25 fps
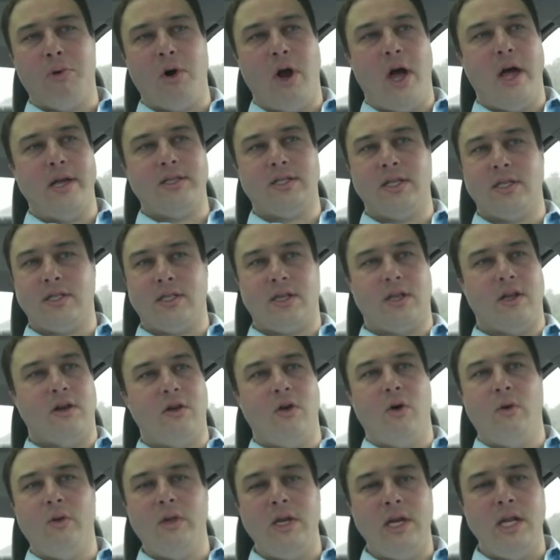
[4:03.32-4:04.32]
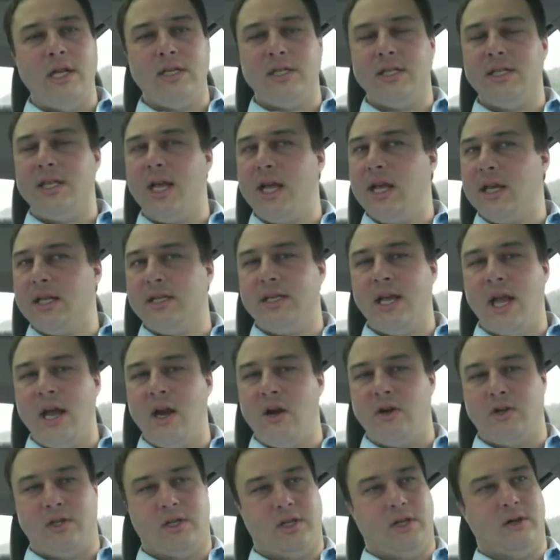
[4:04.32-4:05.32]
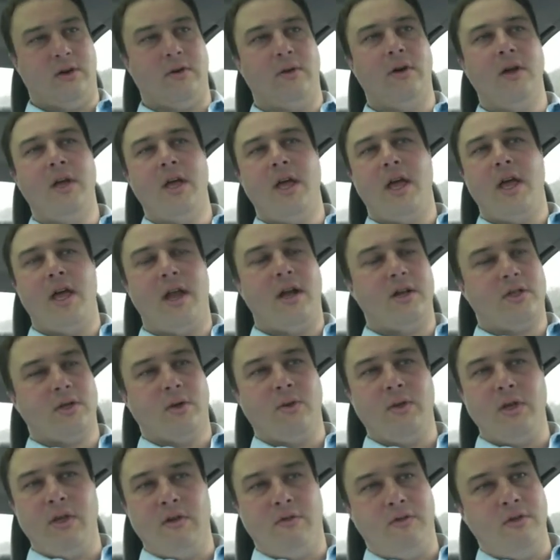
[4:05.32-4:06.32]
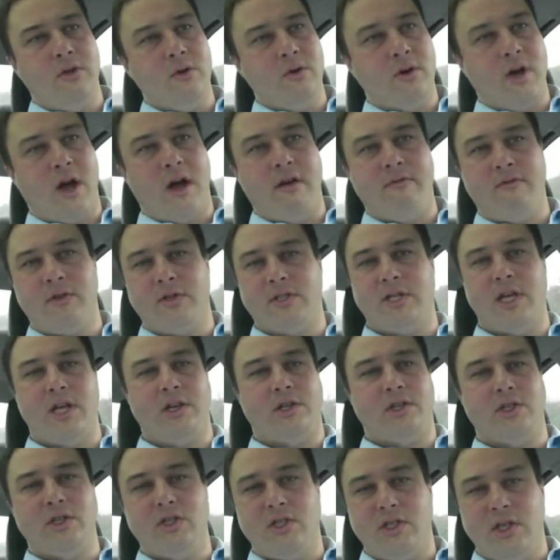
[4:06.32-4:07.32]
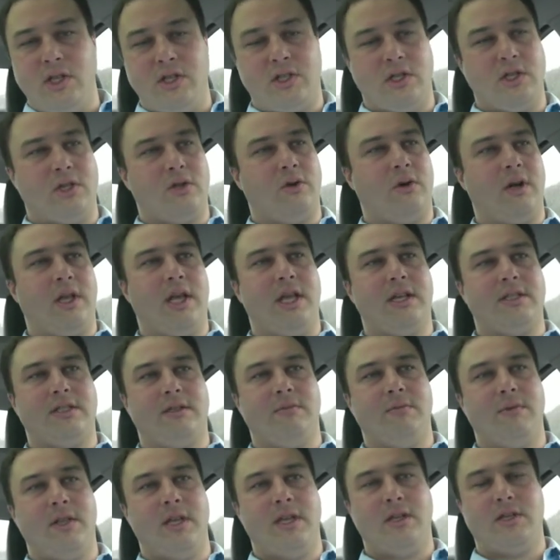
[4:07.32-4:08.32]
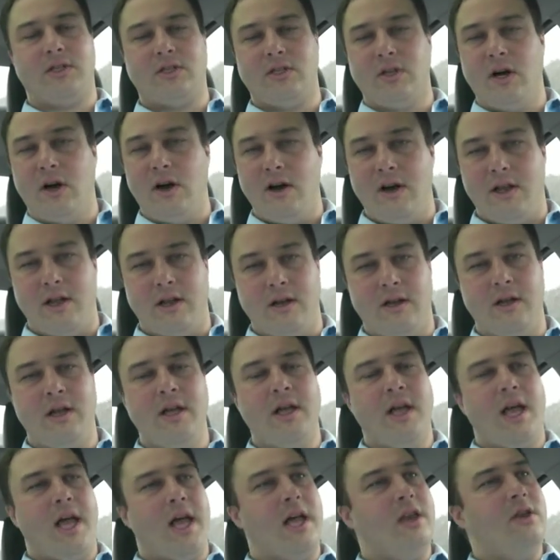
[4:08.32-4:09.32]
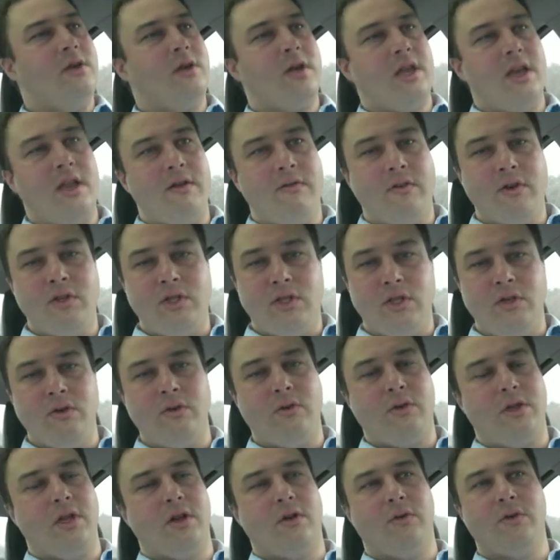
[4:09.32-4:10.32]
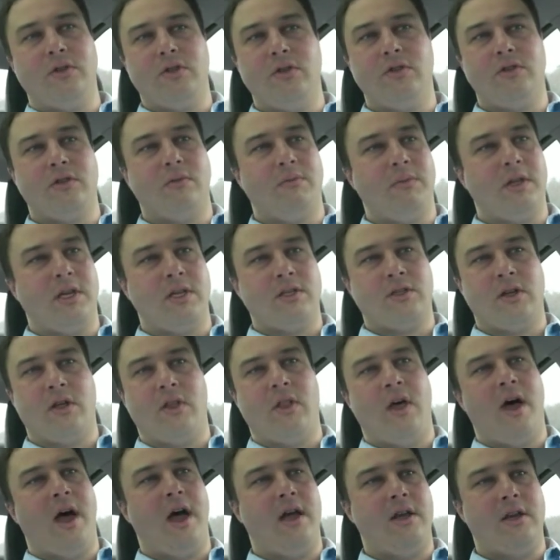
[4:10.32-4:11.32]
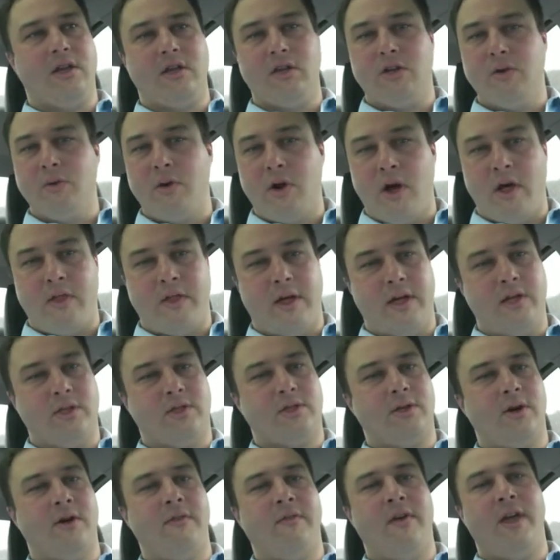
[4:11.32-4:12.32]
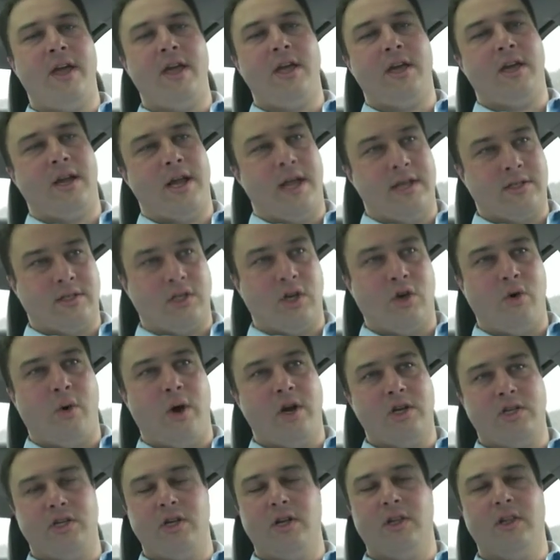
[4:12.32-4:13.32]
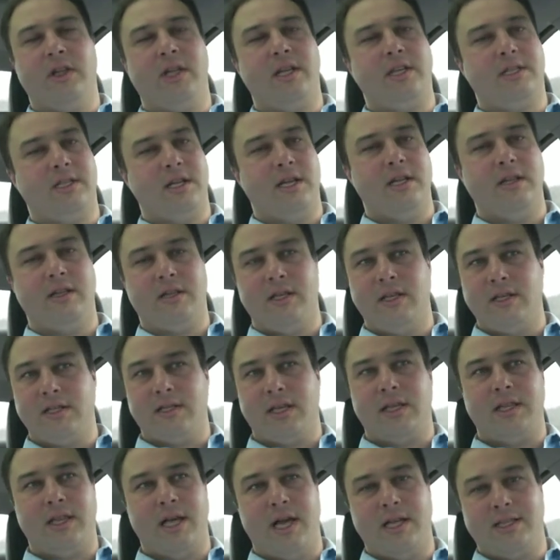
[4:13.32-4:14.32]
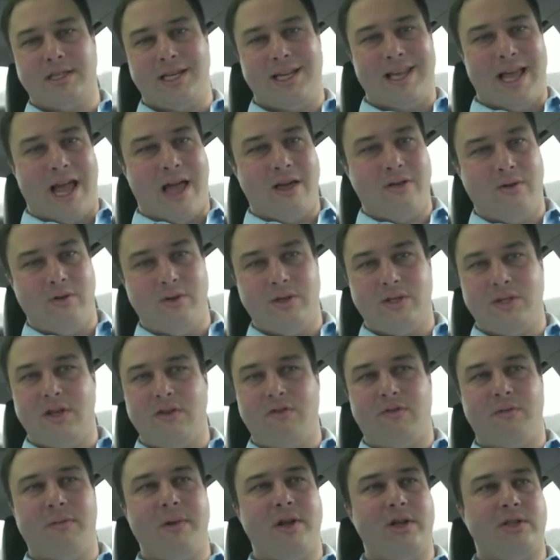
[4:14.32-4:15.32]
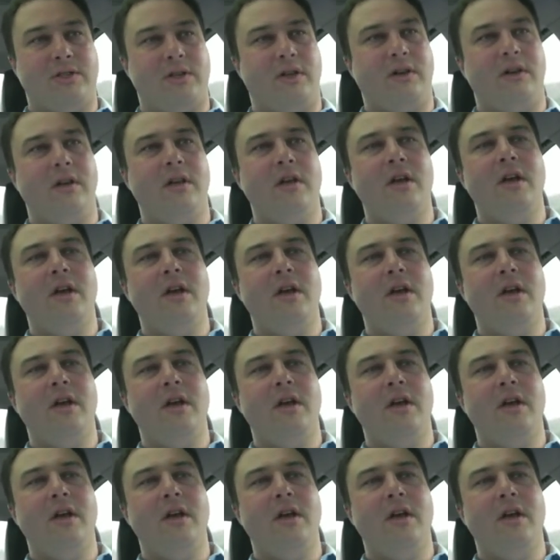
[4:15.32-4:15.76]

process only needs to take a day or two, and it's only a few conversations just to sort of get some things started. And you can even do some things online. You can do an online survey. You could ask a question on LinkedIn, things like that, to gather this information.